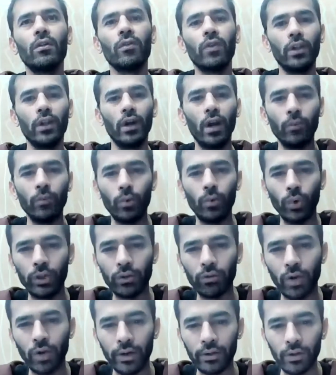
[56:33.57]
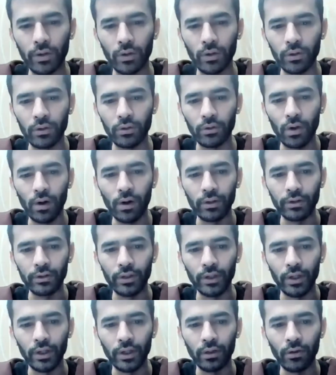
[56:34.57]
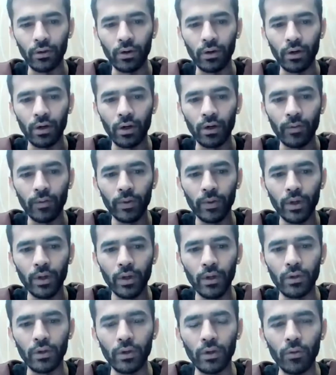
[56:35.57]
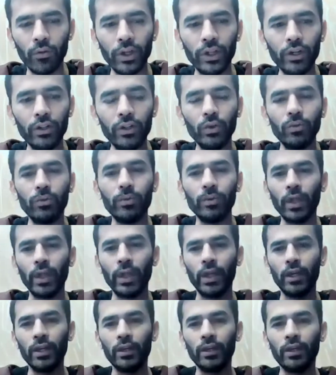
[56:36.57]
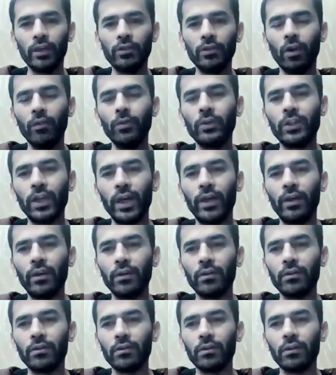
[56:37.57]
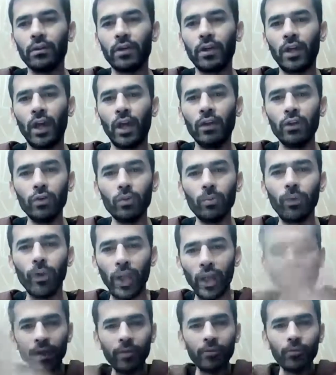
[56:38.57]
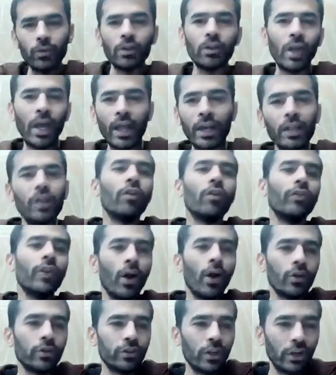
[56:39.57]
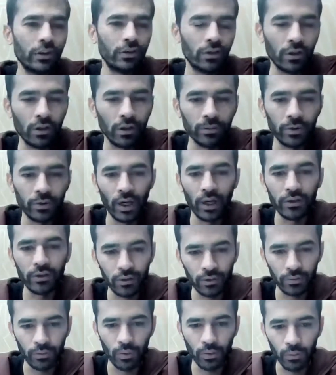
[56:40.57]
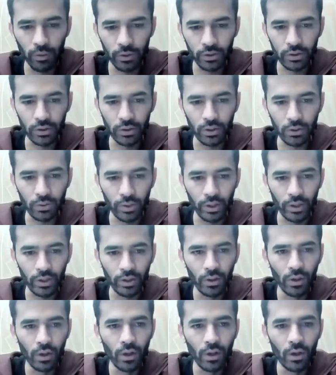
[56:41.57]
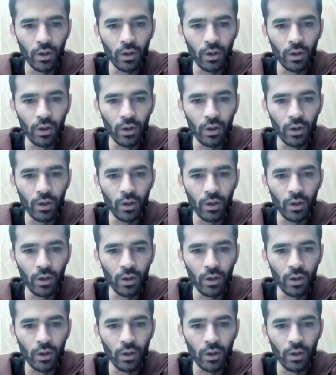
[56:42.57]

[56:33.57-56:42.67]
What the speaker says: whether I'm doing the right thing or the wrong thing, or whether you like, it's almost like, can you blame any of the outside circumstances for what you're doing?